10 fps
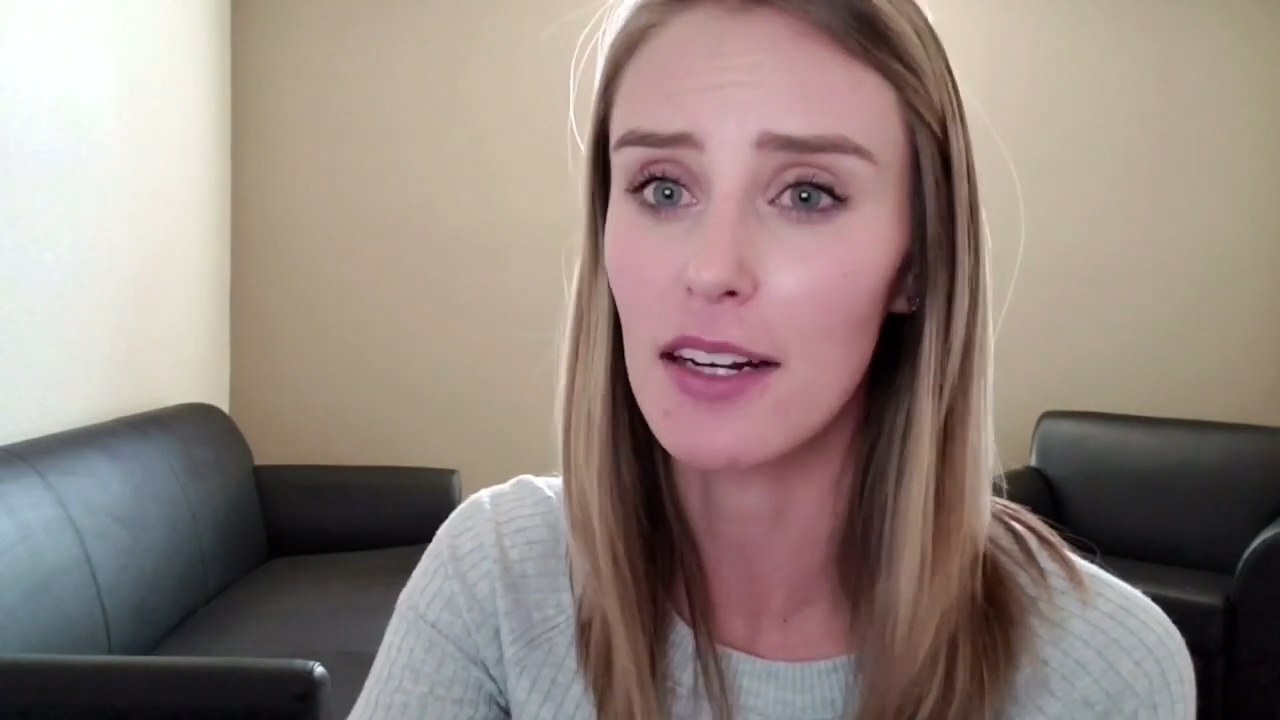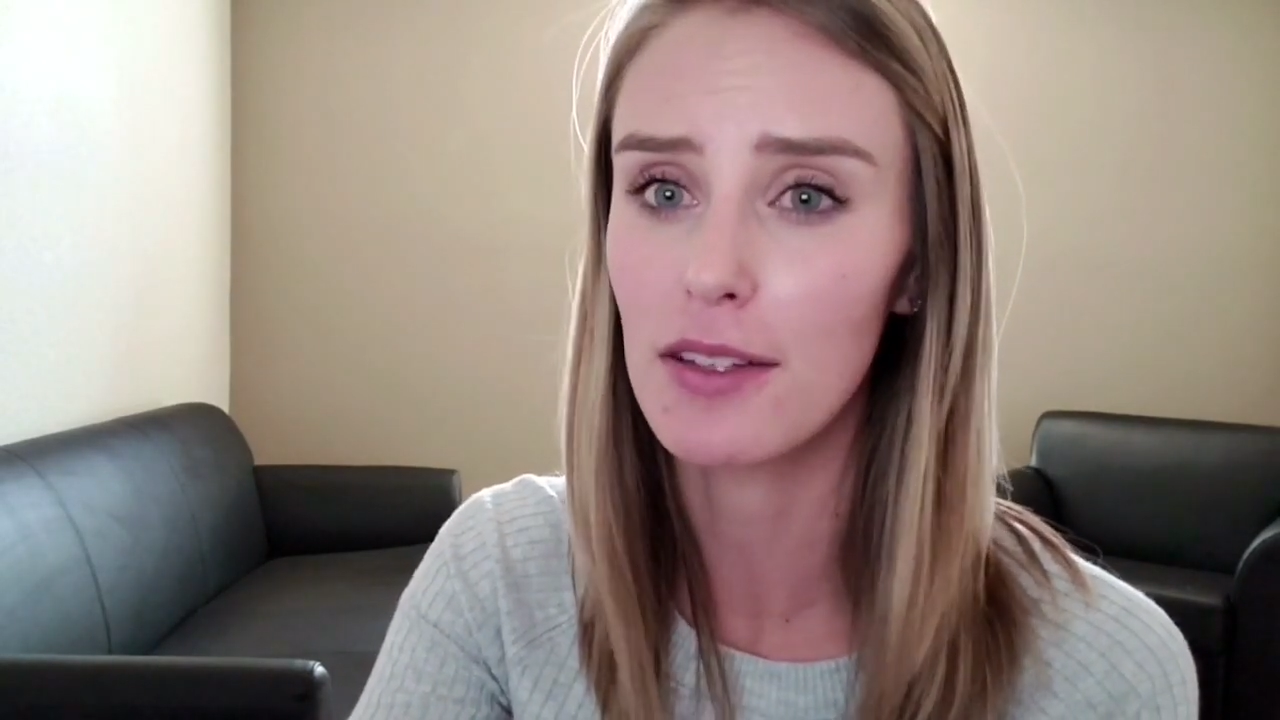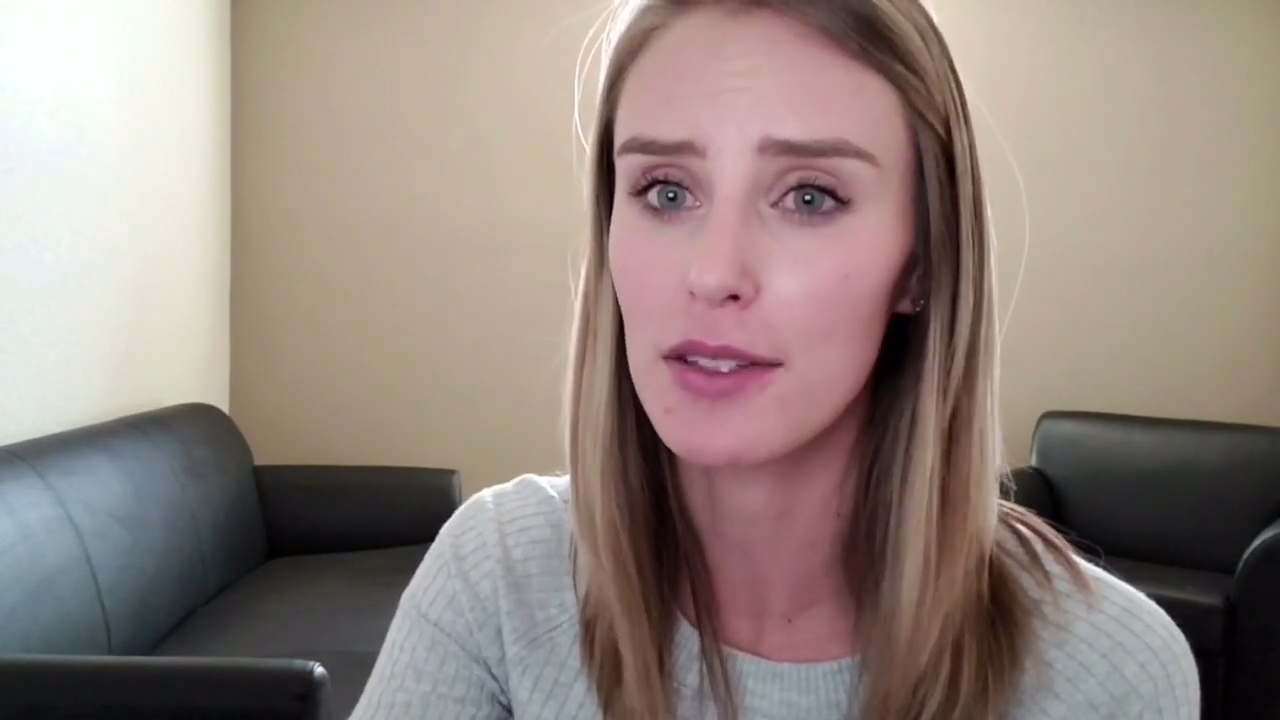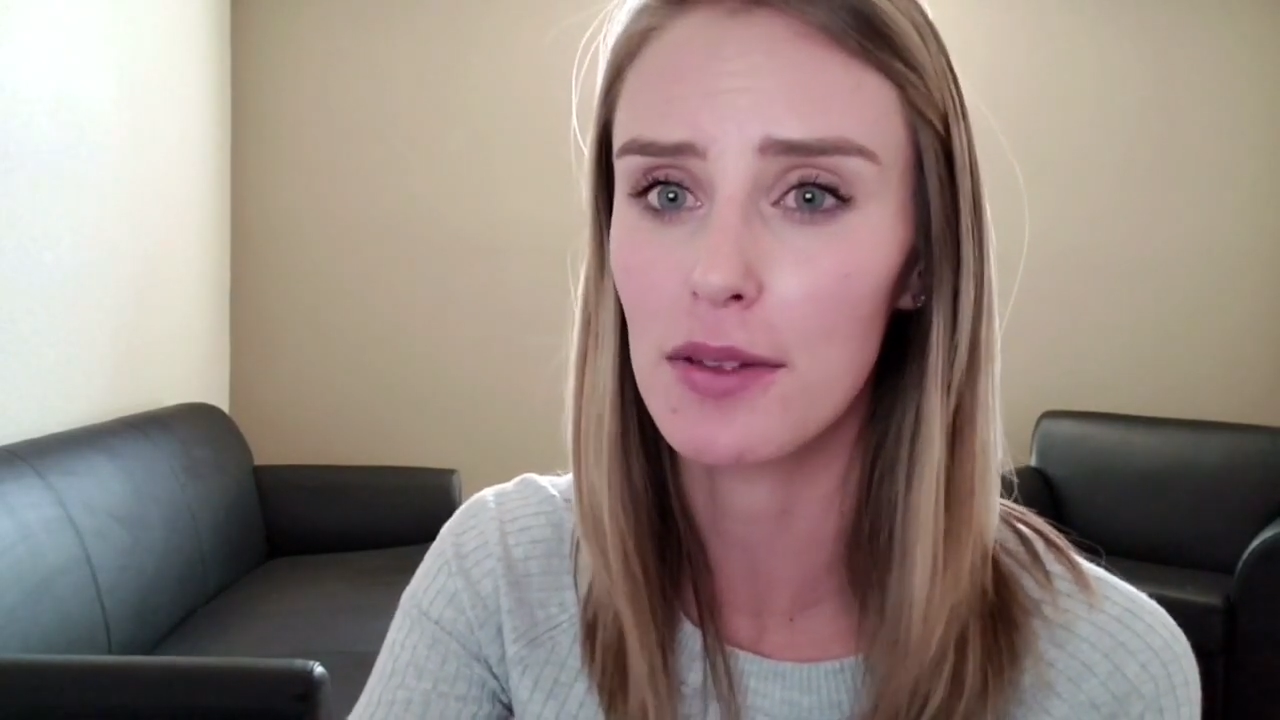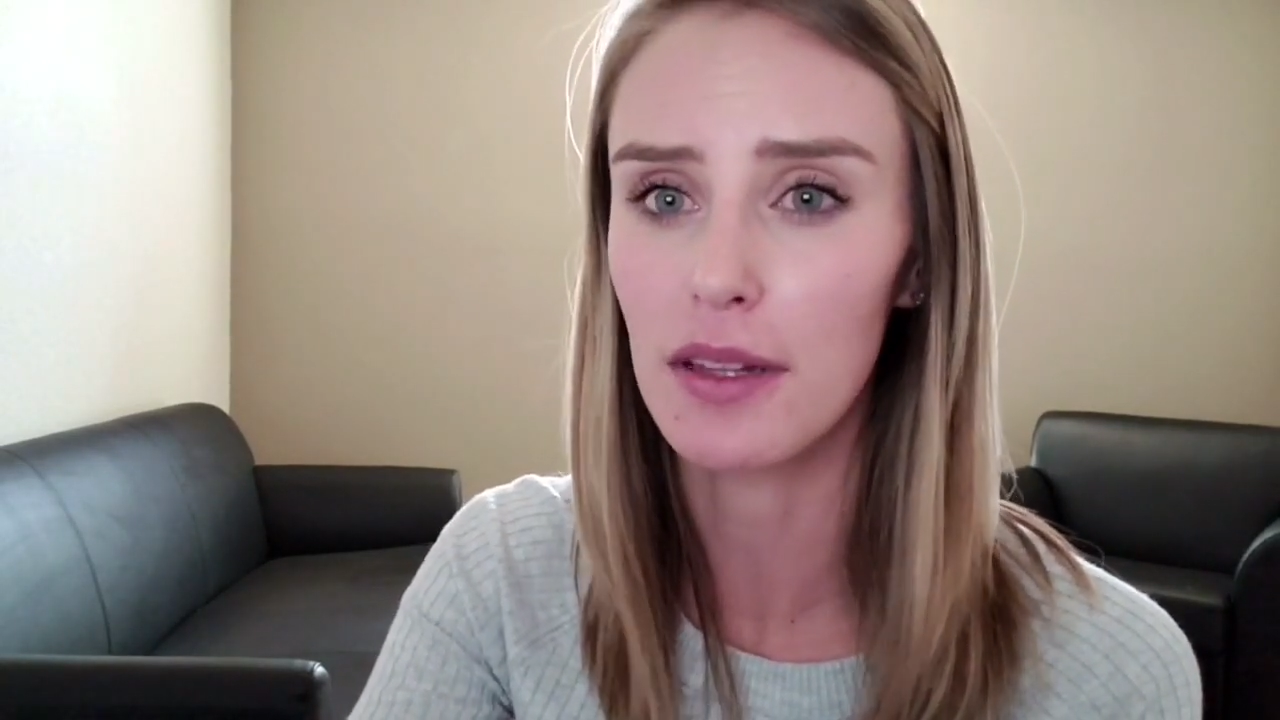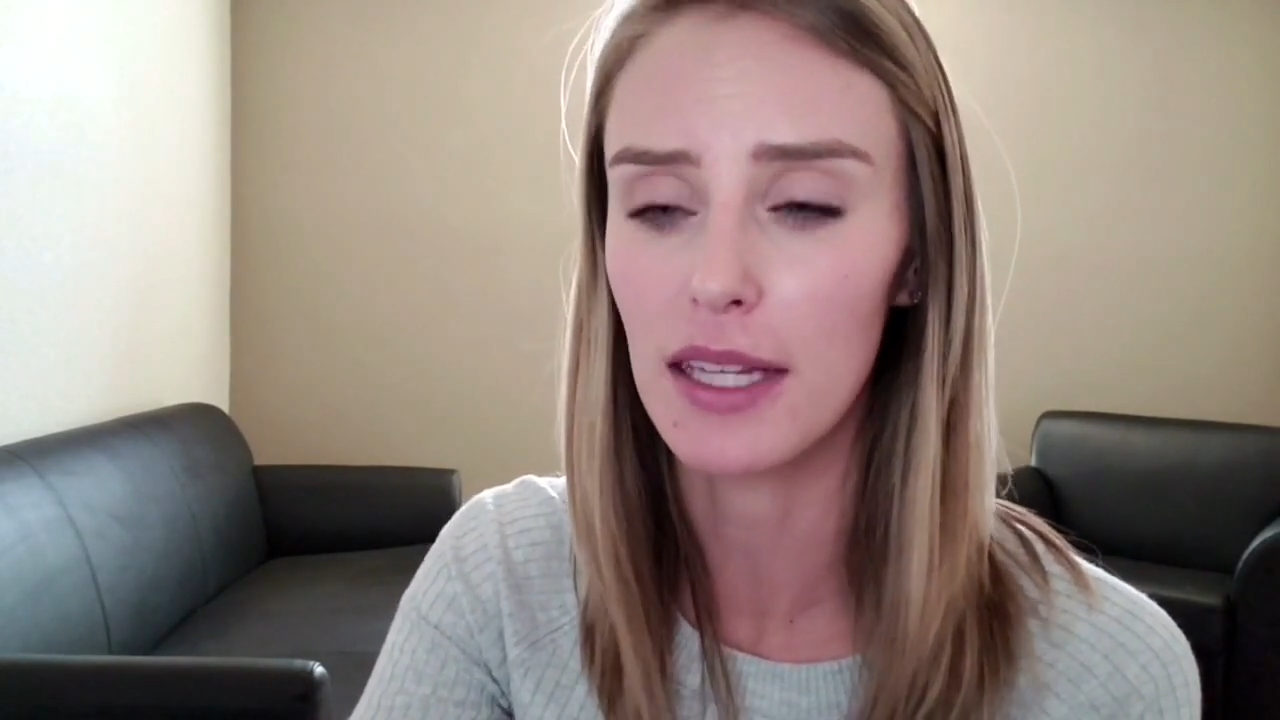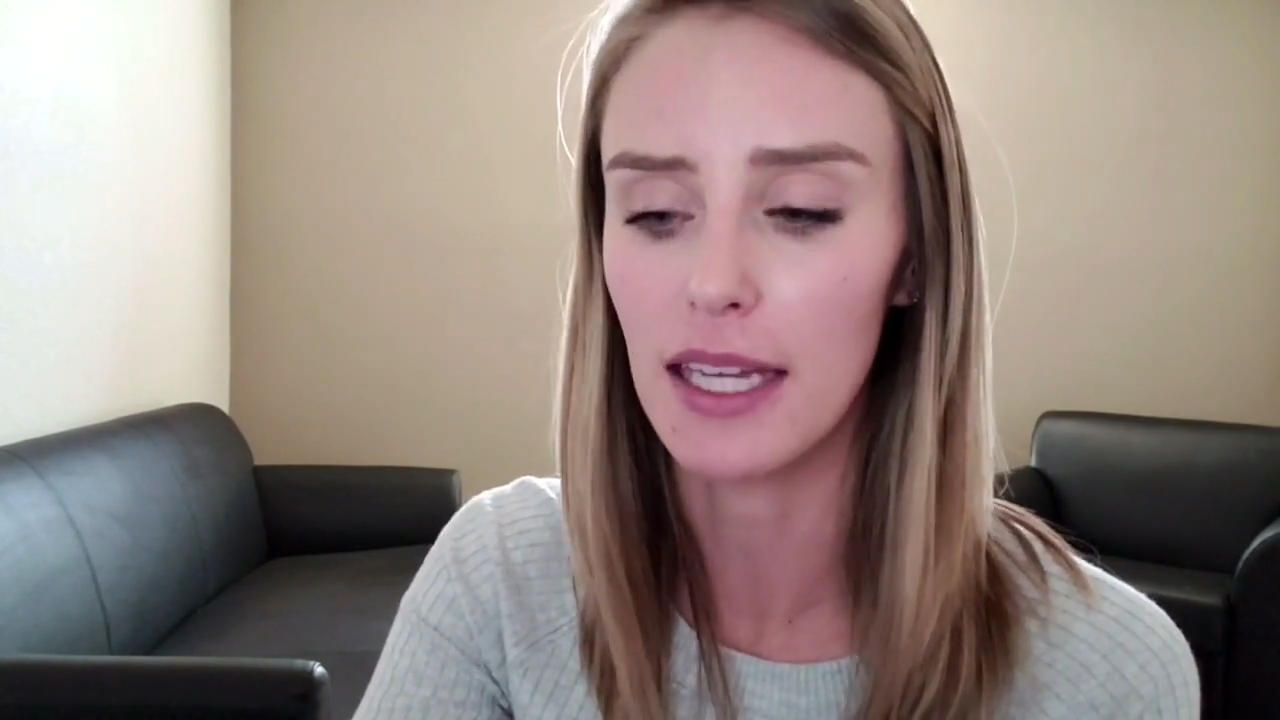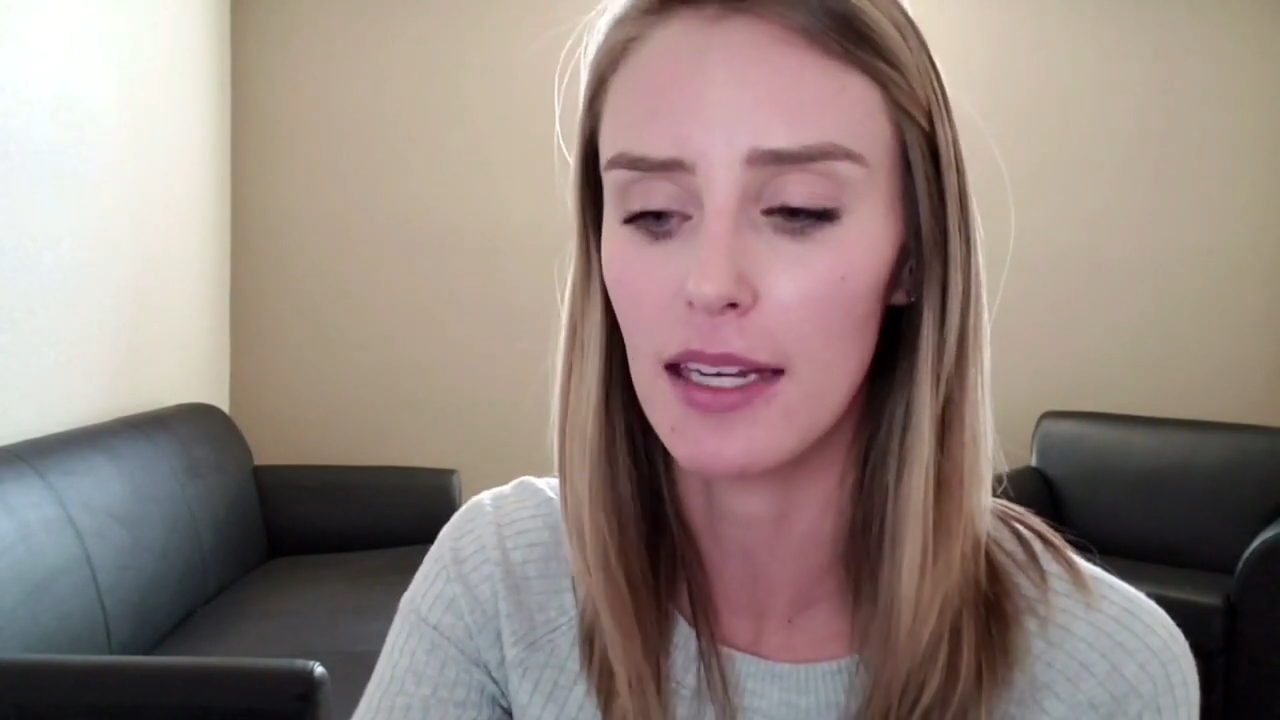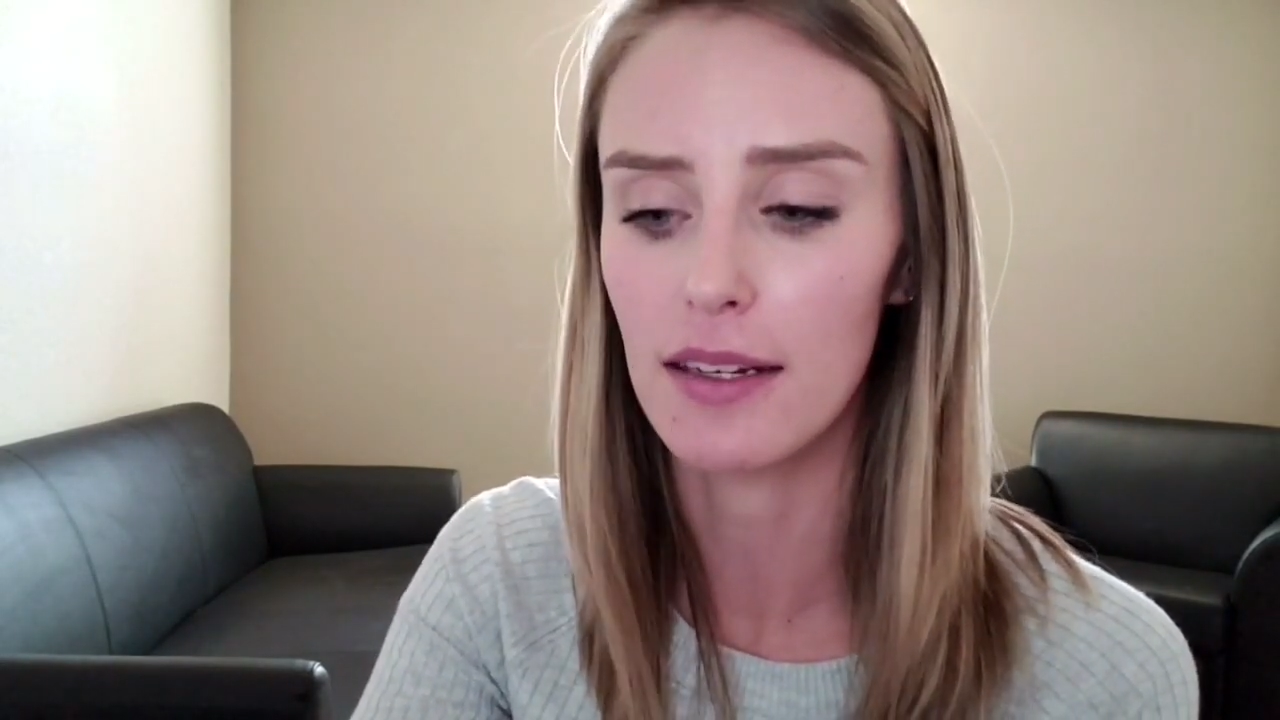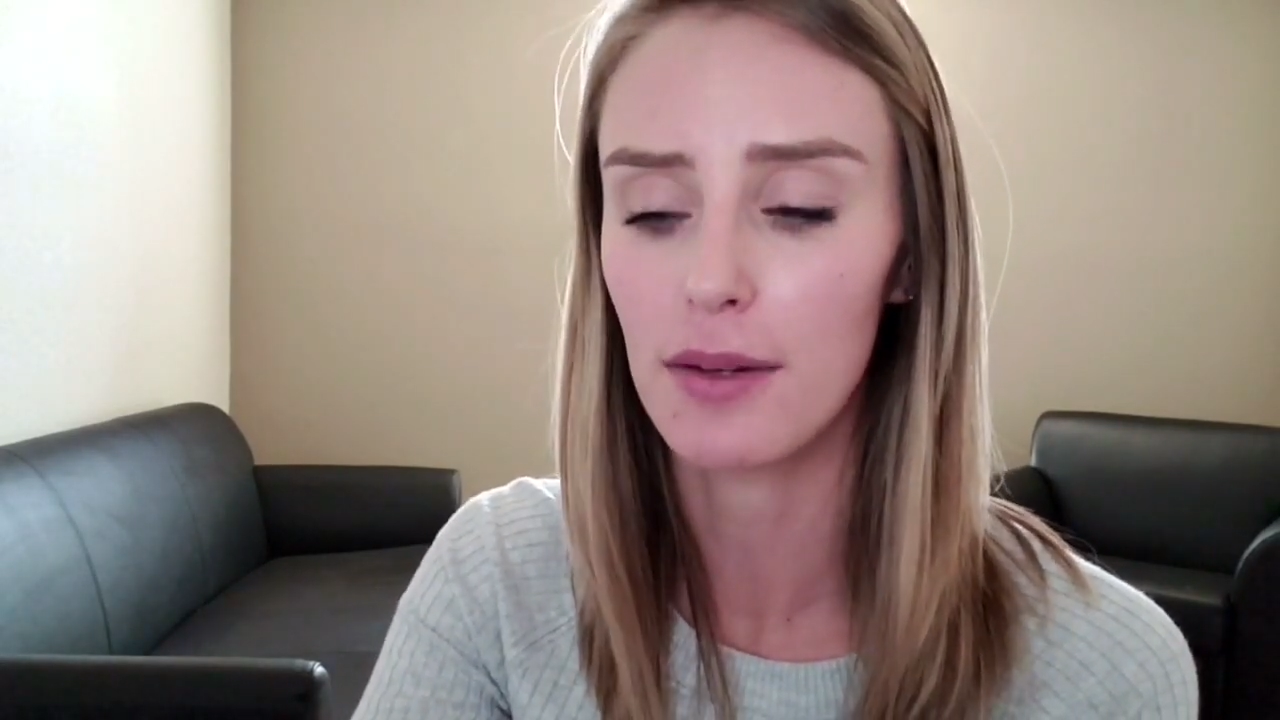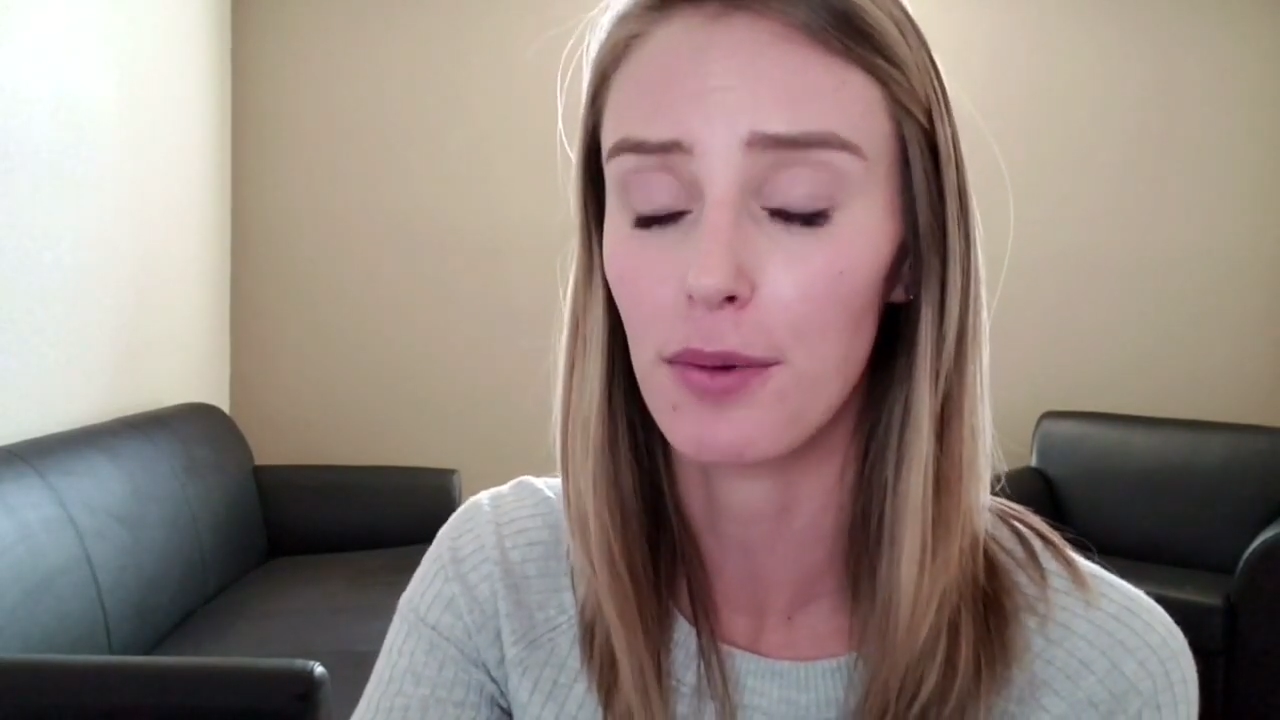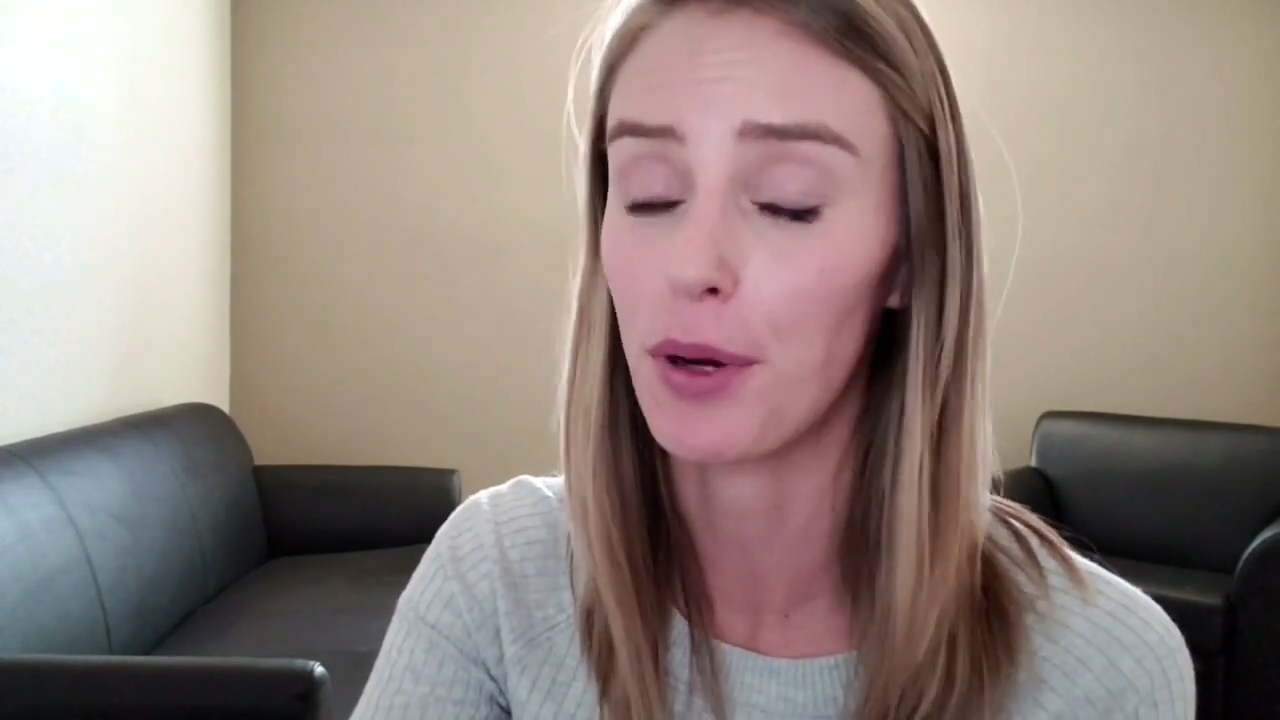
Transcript: and also the land